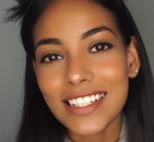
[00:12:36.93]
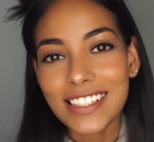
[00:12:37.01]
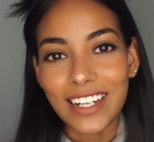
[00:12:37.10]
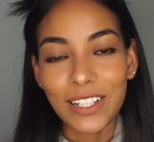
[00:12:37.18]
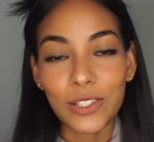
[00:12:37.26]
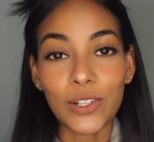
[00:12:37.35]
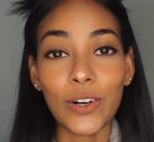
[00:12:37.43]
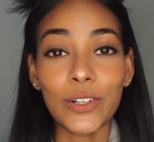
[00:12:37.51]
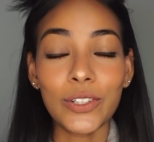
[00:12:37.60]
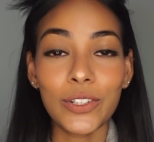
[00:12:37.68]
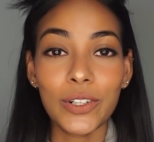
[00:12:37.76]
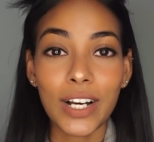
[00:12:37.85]
and I'll talk
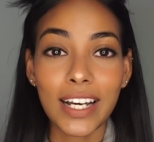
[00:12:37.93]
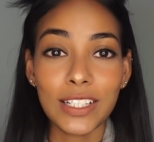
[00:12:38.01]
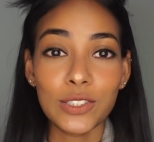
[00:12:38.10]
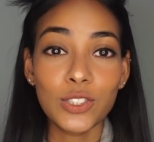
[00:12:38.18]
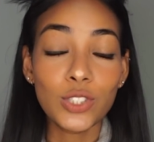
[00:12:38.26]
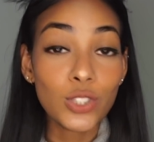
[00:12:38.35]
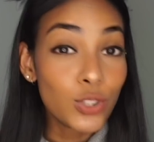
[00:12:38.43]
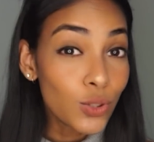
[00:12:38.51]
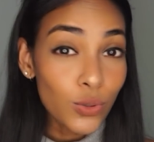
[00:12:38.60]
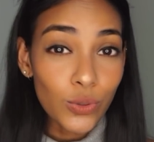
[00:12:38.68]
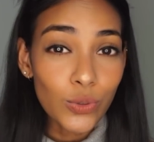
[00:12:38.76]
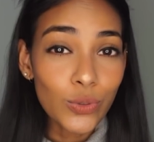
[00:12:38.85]
to you guys
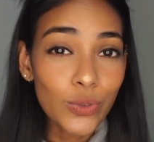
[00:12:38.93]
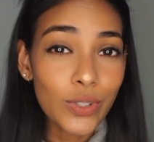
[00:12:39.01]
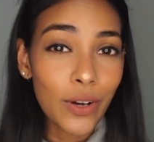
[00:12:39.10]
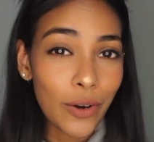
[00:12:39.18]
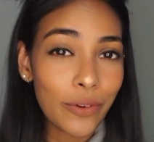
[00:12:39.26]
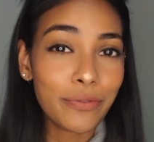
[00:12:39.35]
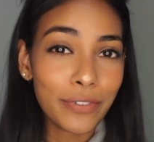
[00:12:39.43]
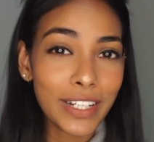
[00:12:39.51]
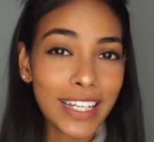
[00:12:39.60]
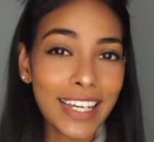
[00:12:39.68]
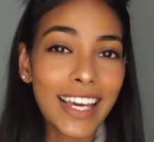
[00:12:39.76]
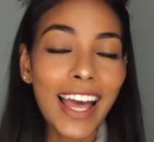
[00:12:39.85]
soon,
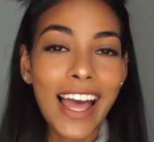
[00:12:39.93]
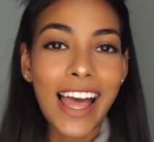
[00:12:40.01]
hopefully.